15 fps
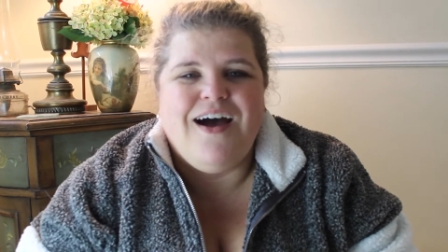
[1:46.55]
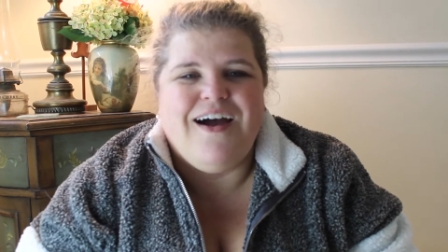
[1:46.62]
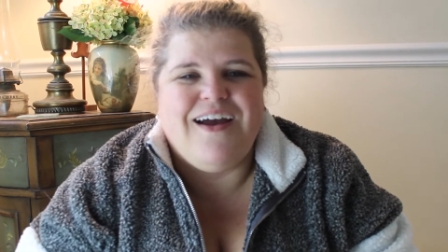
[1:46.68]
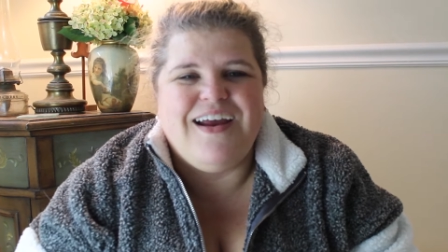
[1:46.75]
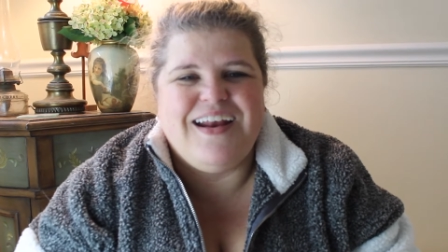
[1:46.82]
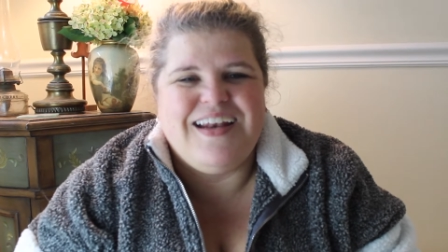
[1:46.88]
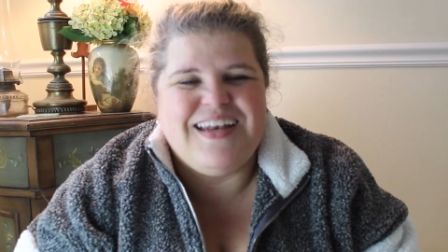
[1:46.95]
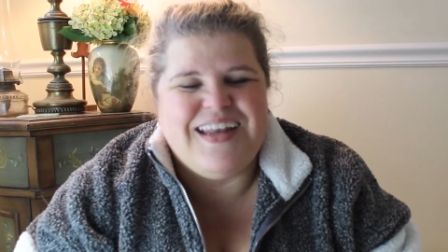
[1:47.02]
All
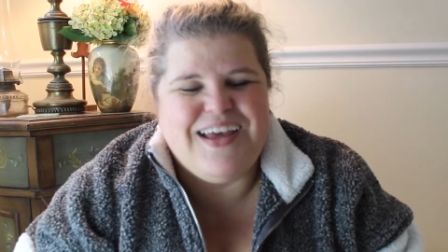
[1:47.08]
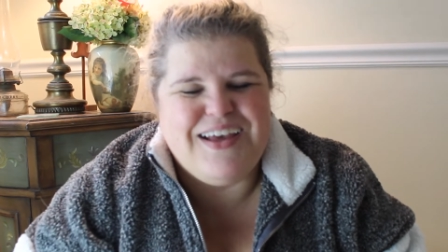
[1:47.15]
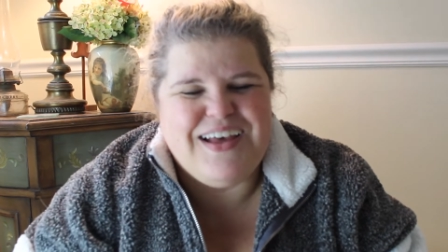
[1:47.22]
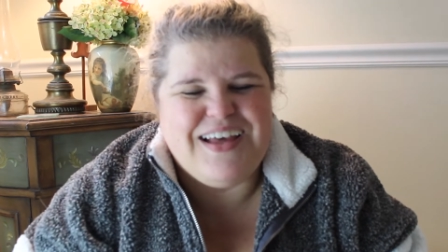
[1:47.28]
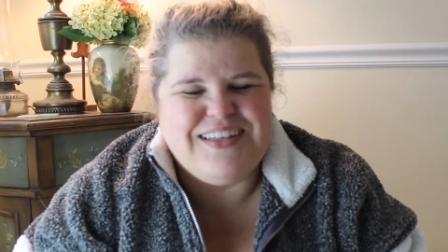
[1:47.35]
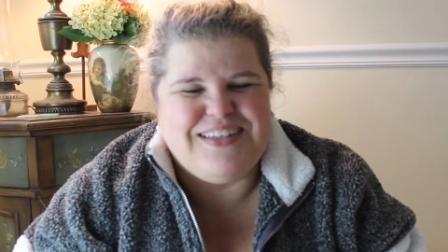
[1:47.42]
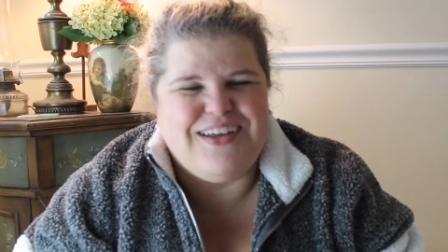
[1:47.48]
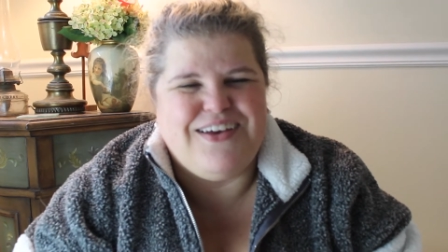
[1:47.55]
right,
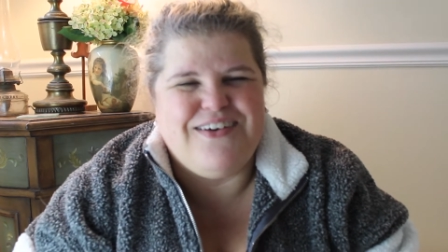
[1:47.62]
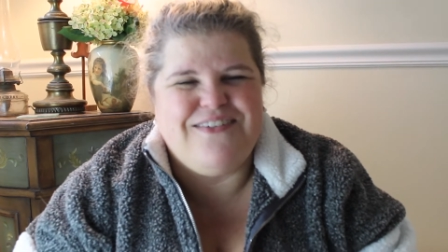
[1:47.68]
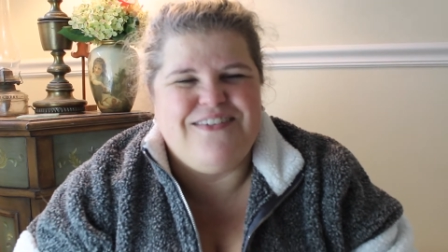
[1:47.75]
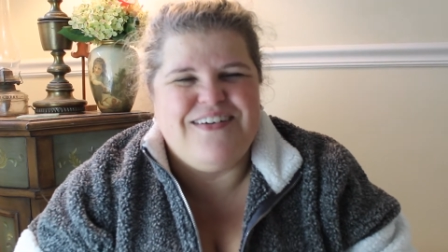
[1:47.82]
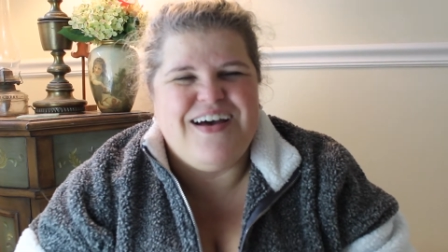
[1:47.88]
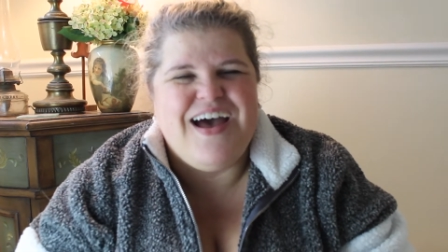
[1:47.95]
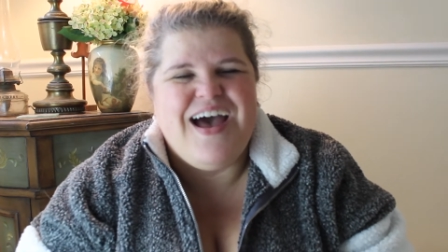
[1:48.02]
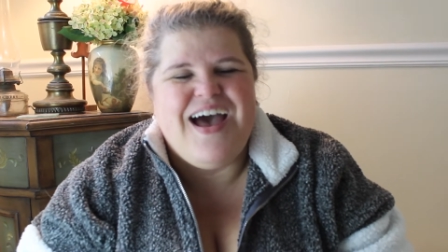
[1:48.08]
so
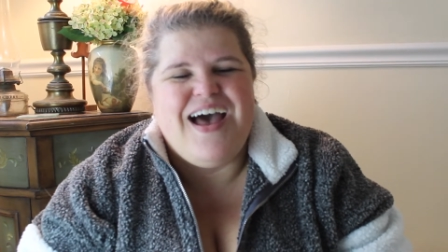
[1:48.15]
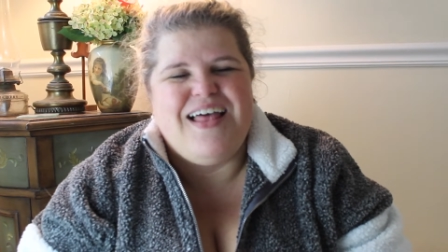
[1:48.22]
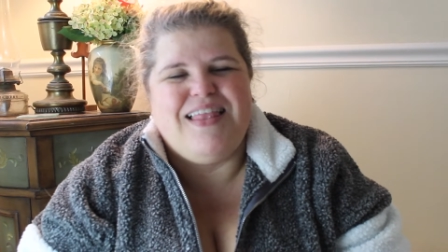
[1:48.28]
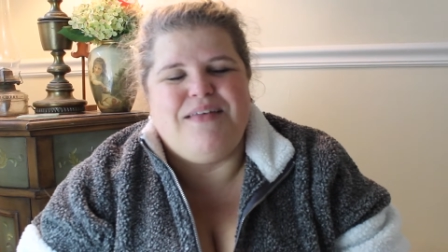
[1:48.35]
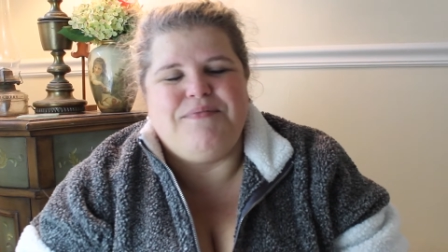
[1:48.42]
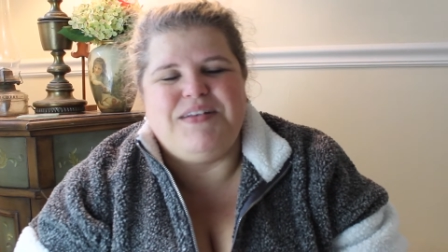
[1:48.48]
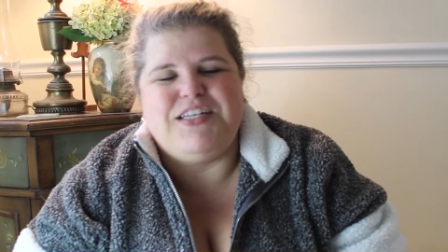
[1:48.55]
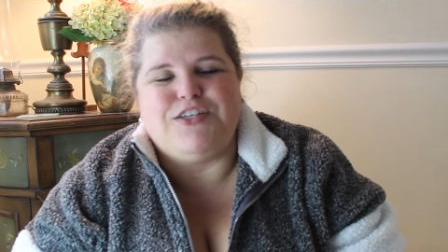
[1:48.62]

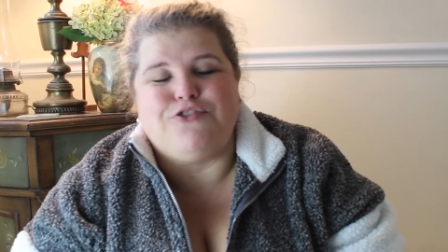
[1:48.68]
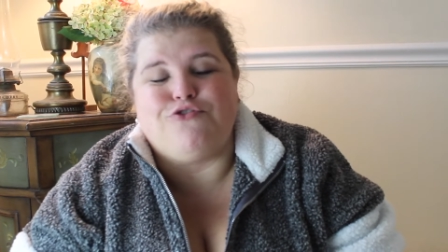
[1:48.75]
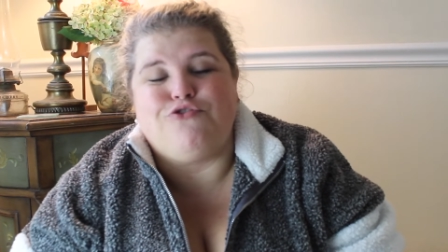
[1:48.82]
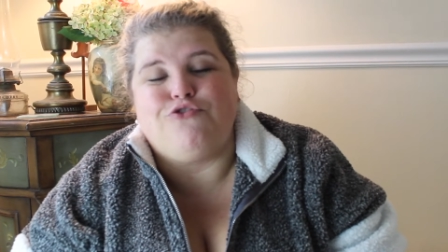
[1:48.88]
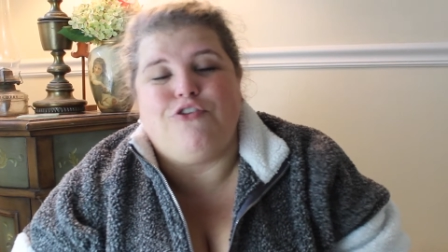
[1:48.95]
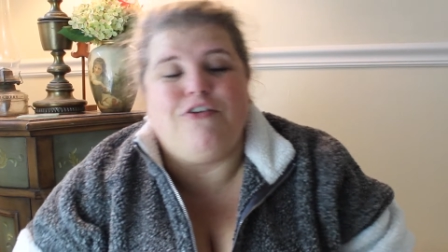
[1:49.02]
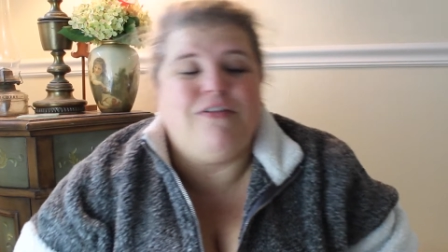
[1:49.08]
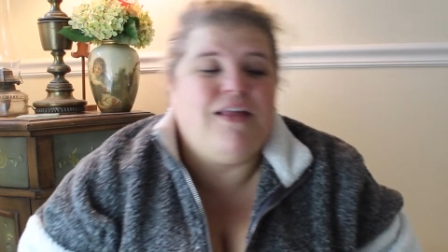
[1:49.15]
let me just
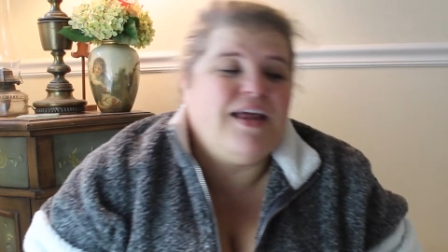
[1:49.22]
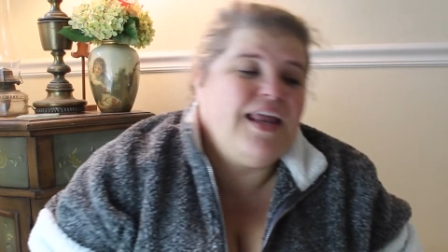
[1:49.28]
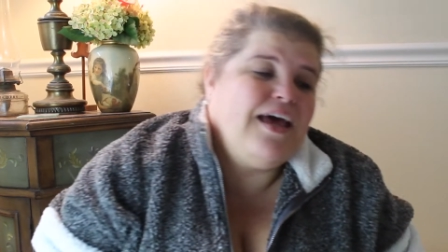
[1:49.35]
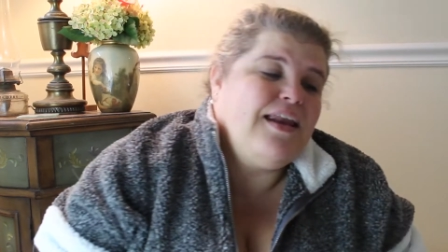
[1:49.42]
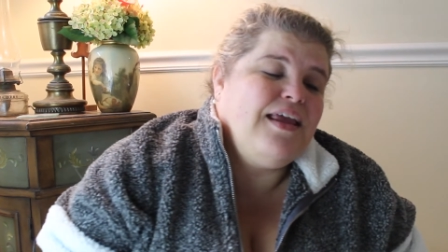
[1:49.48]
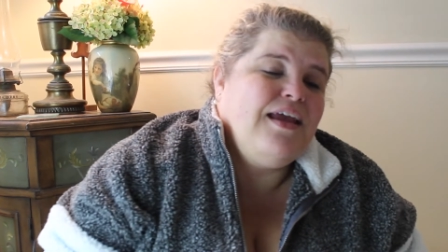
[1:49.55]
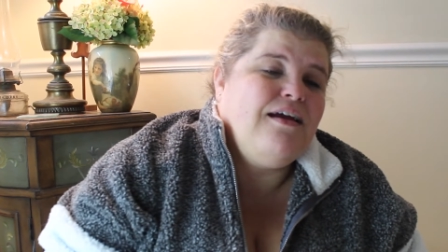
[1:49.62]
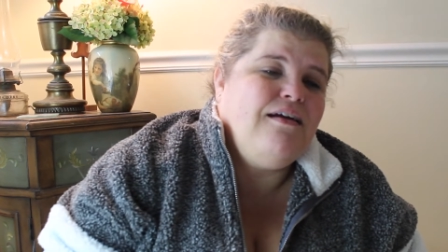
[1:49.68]
roll on
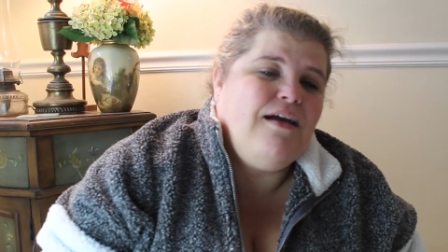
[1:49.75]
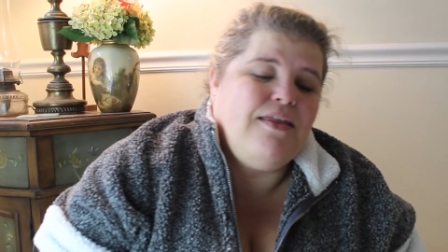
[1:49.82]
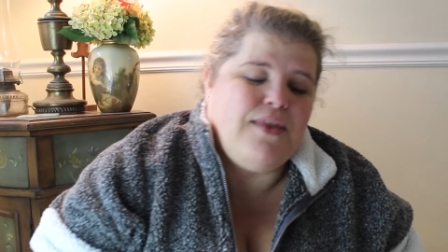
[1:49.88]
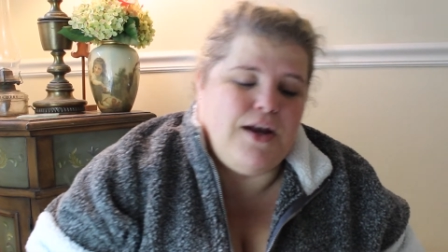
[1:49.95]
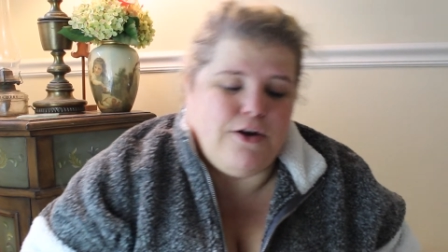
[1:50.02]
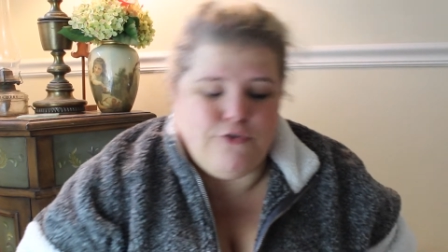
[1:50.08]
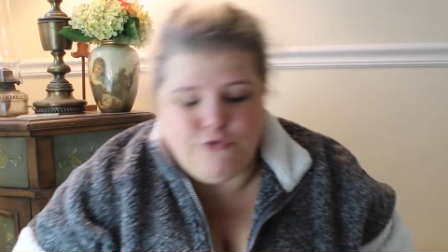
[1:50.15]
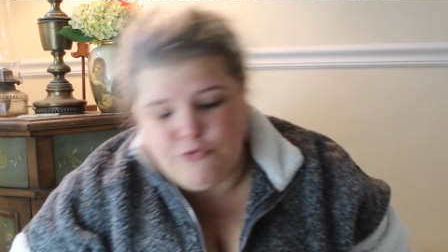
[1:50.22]
out of here and
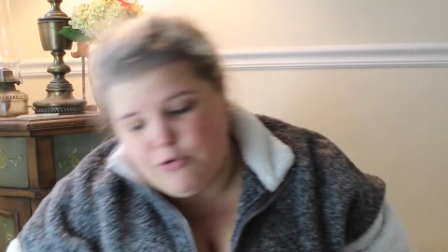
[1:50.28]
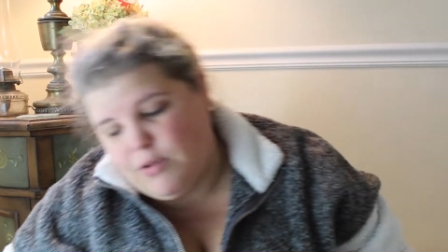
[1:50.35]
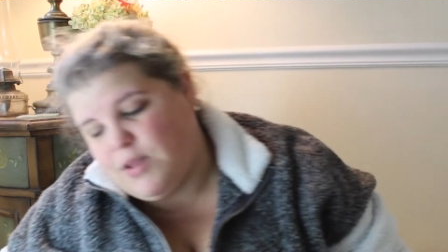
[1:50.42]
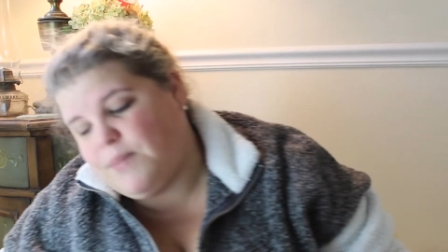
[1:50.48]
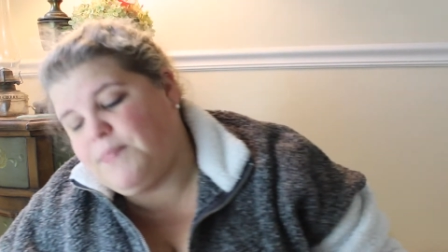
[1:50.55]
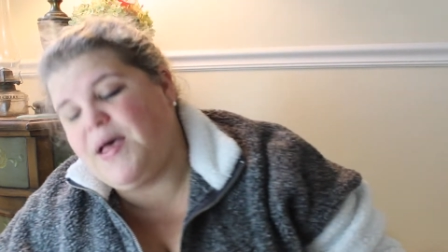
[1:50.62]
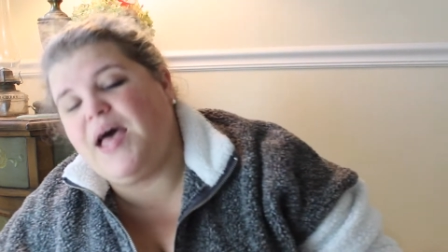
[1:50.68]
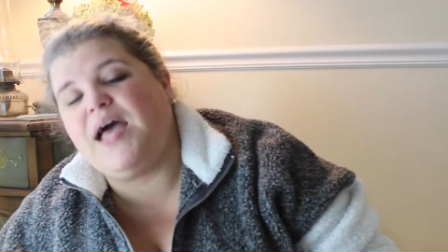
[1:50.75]
then I'll roll
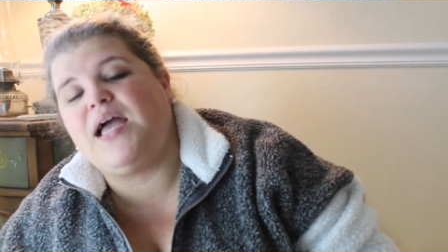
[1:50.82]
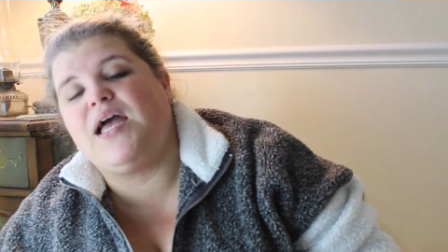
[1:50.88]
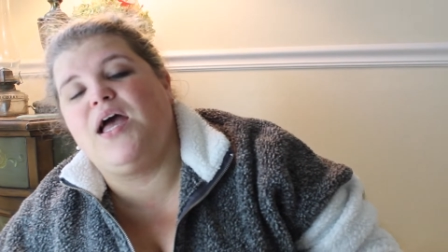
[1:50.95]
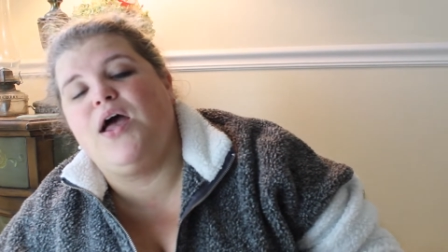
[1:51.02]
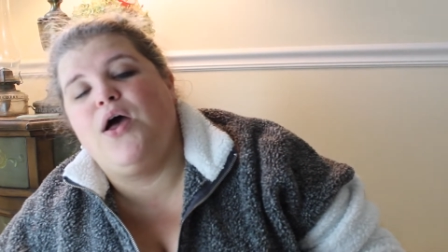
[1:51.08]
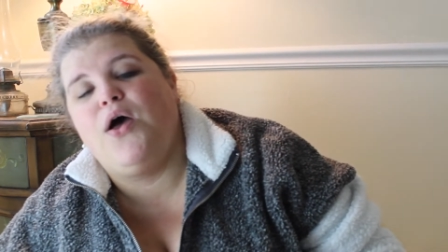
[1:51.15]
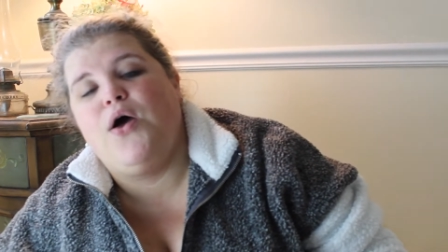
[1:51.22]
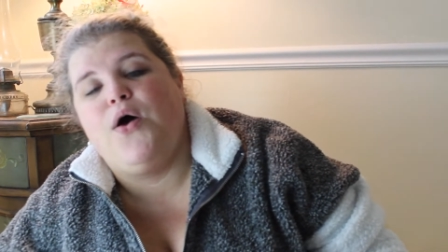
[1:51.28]
on back
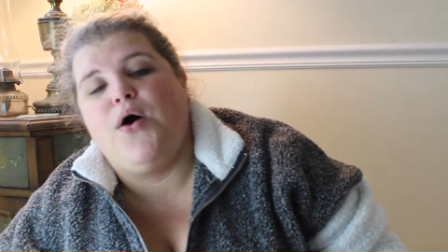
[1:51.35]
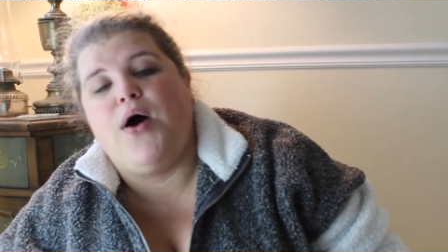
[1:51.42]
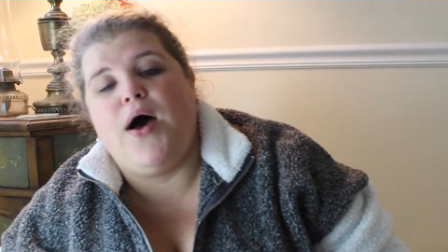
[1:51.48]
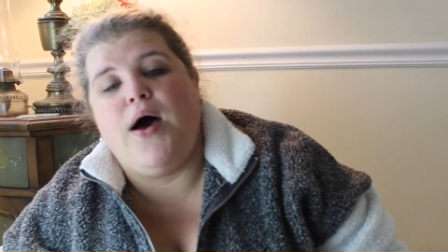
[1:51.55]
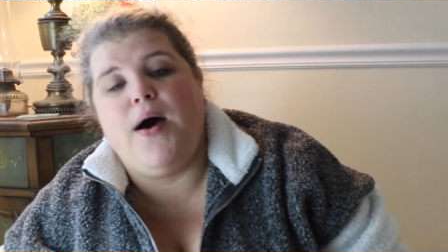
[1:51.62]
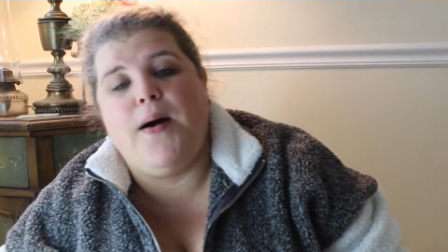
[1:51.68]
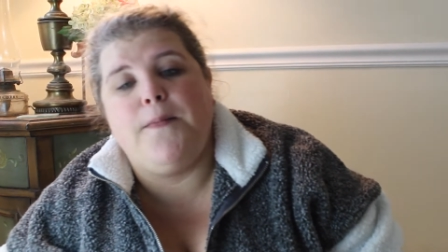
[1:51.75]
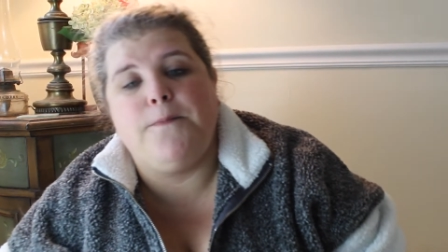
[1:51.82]

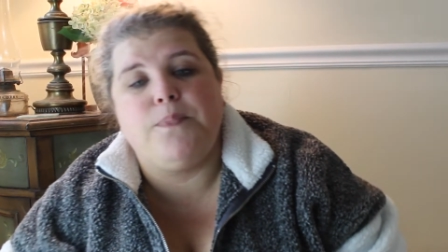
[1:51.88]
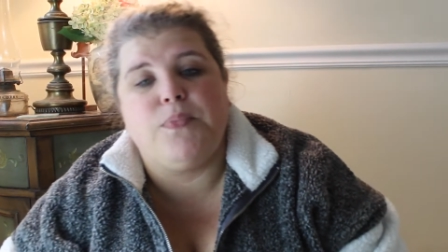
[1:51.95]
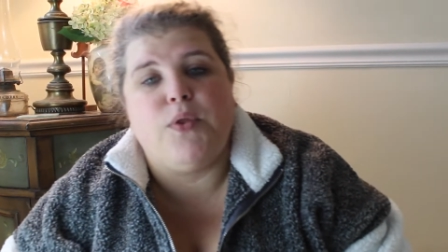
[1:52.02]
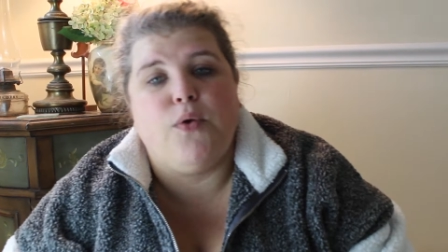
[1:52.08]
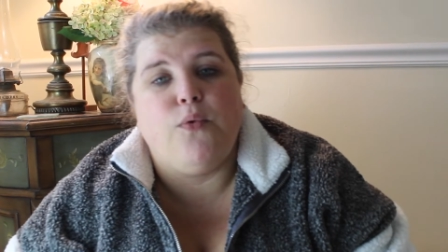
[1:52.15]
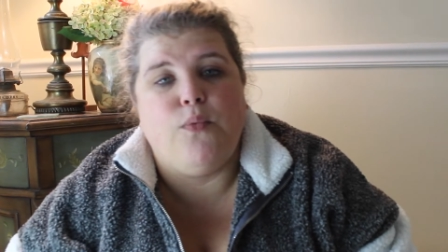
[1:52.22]
um,